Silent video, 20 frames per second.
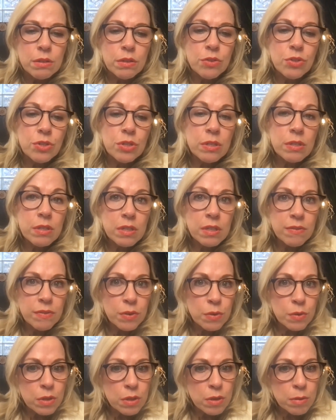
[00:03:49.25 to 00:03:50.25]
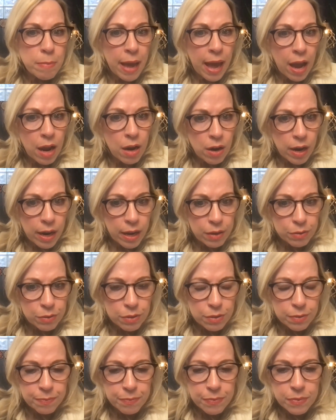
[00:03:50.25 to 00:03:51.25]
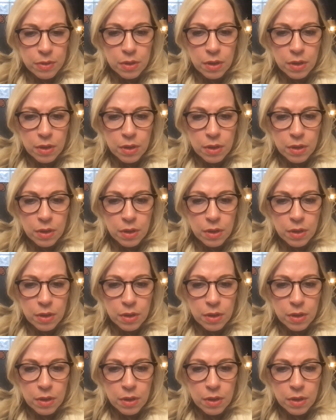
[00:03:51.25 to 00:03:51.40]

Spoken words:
So just to give you a little background,